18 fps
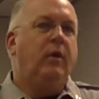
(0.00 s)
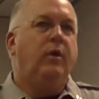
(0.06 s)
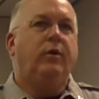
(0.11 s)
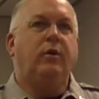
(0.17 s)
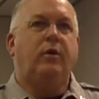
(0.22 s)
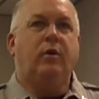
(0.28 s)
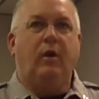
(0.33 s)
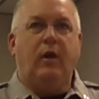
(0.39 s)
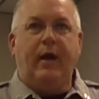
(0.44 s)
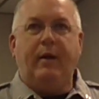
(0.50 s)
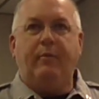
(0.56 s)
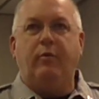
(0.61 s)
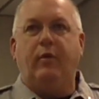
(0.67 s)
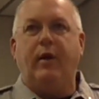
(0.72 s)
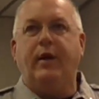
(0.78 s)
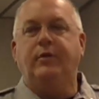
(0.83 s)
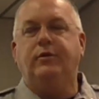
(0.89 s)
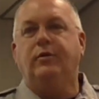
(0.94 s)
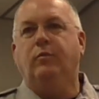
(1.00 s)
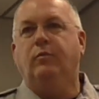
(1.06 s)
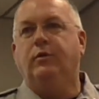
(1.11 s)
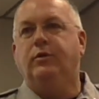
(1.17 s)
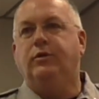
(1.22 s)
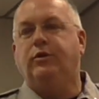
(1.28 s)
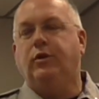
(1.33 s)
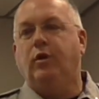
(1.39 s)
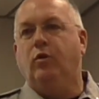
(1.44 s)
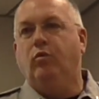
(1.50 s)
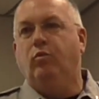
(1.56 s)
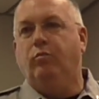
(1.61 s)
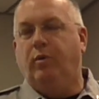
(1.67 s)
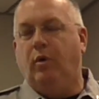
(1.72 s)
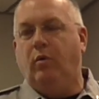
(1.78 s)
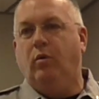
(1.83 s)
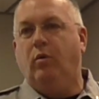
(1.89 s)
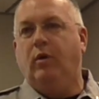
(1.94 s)
the collaboration with the school
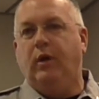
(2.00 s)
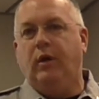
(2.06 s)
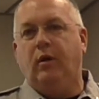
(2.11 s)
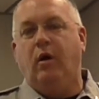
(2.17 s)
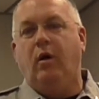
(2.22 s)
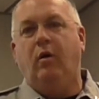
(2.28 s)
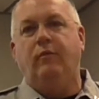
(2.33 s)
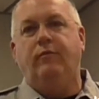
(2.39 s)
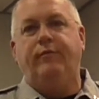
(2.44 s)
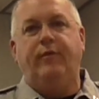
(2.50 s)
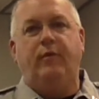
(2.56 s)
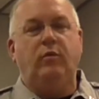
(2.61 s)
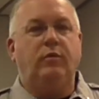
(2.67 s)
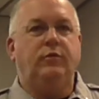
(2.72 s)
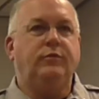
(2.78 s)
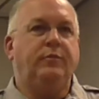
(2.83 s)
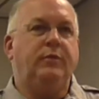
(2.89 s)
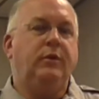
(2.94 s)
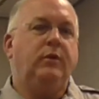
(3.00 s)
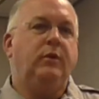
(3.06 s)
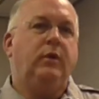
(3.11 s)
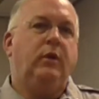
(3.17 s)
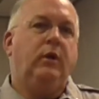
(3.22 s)
board and law enforcement,